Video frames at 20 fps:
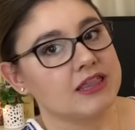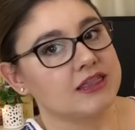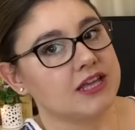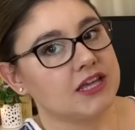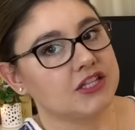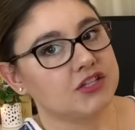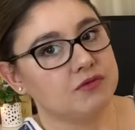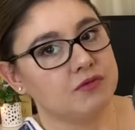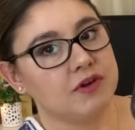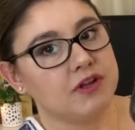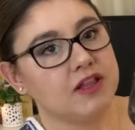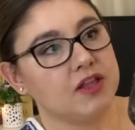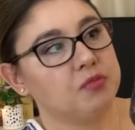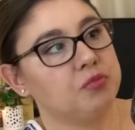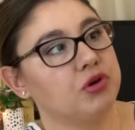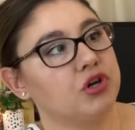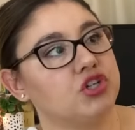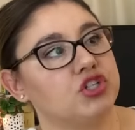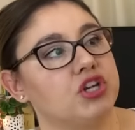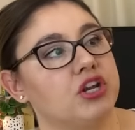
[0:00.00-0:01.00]
That's really
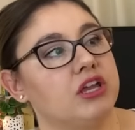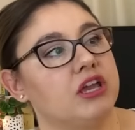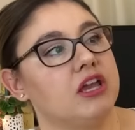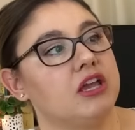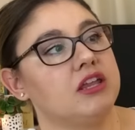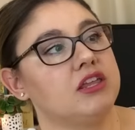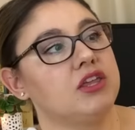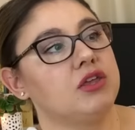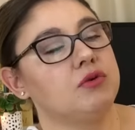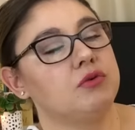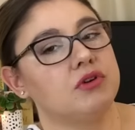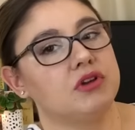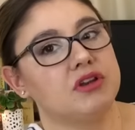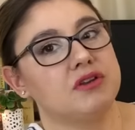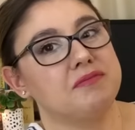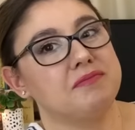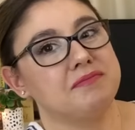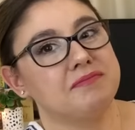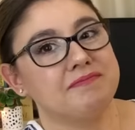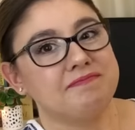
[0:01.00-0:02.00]
pushing it. You
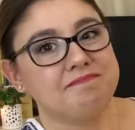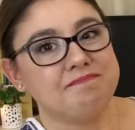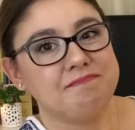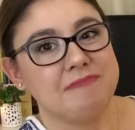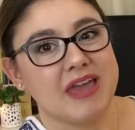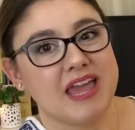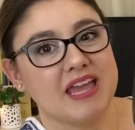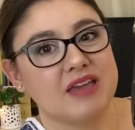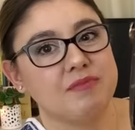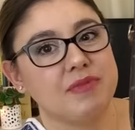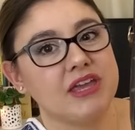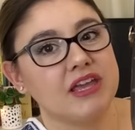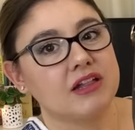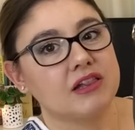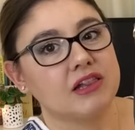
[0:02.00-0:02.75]
could maybe